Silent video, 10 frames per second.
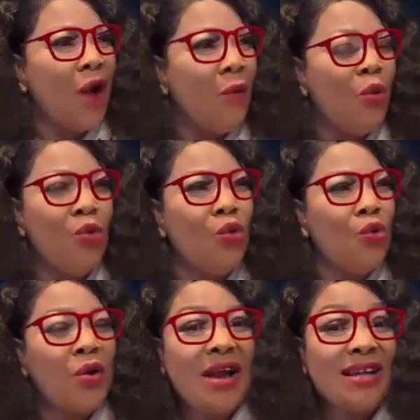chawo
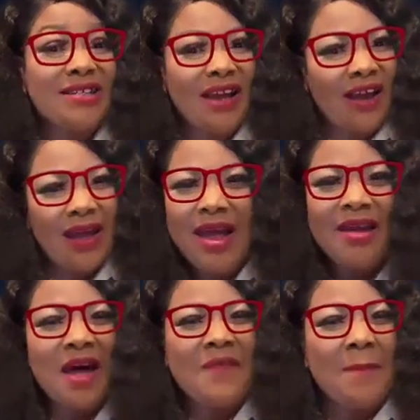wo kitchen
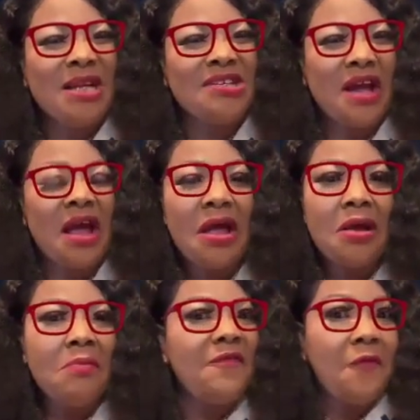na fa bechre.
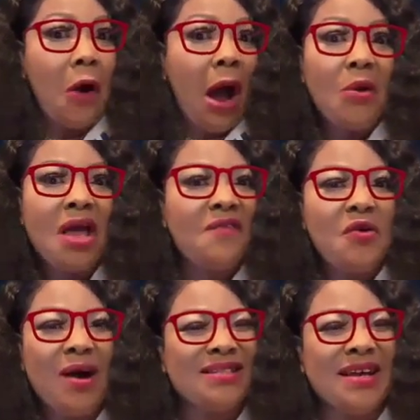Before I'll
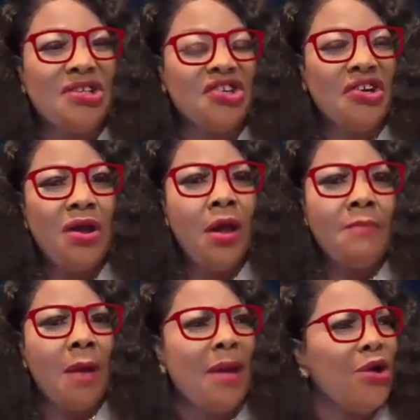give you attention,
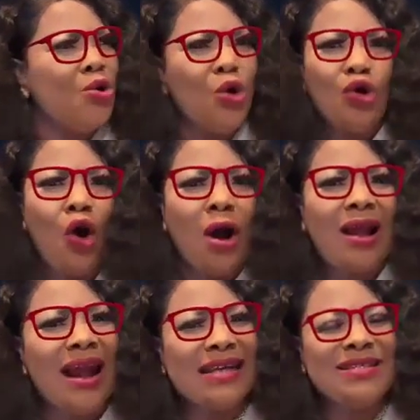me min ku
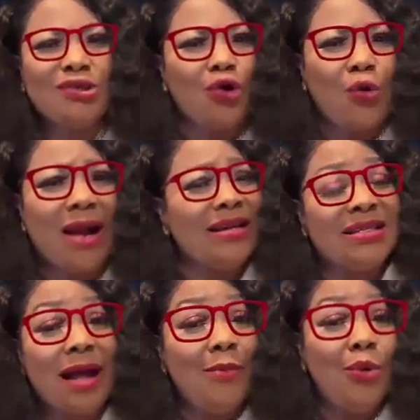low class in tokwa
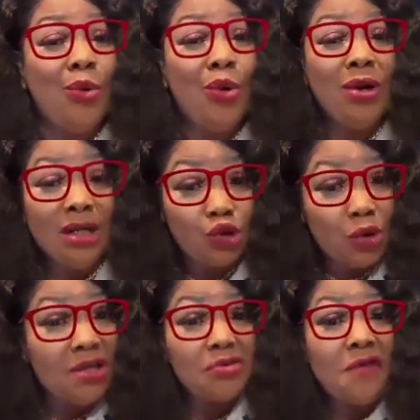this time.
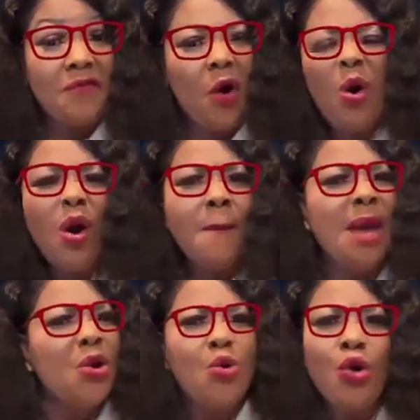This 2024
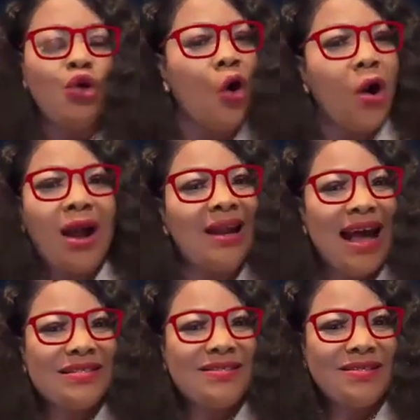min ku low
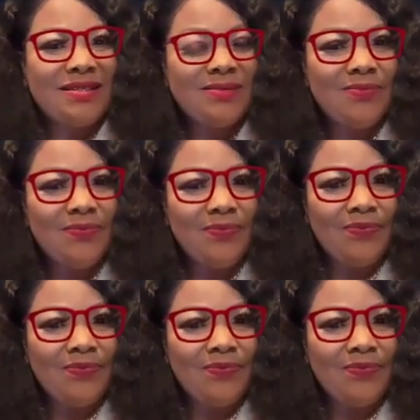class